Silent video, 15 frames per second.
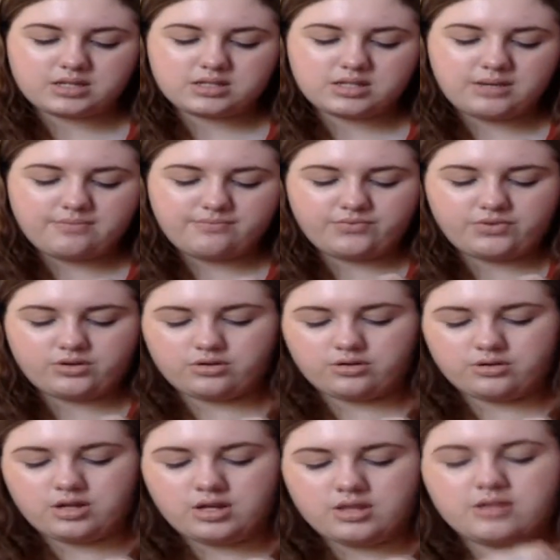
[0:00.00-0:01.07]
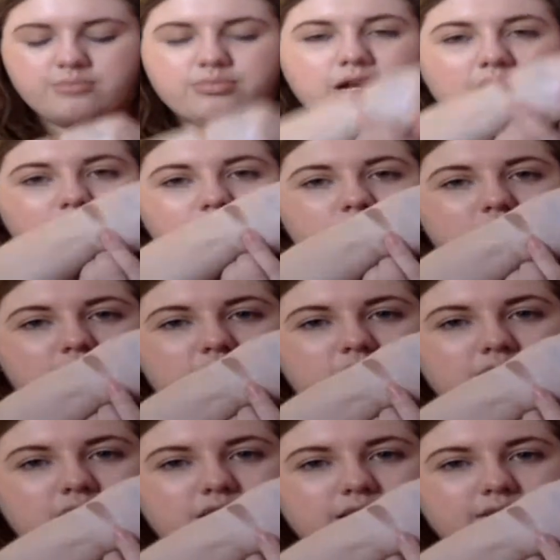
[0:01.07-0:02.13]
Except for the brown one,
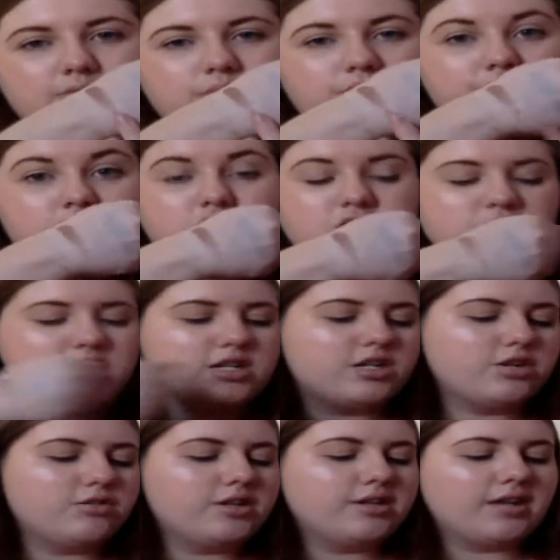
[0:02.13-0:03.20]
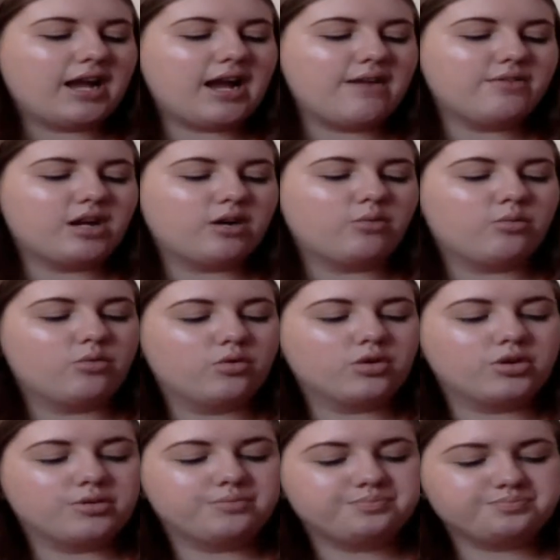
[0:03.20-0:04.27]
it does have a bit of a sheen to it. I have not
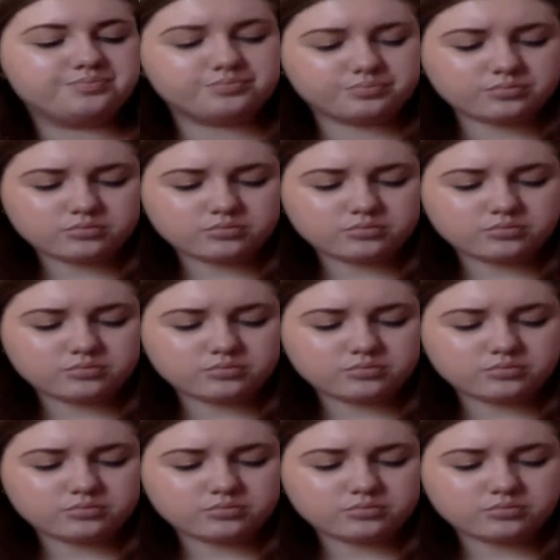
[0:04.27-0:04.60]
worn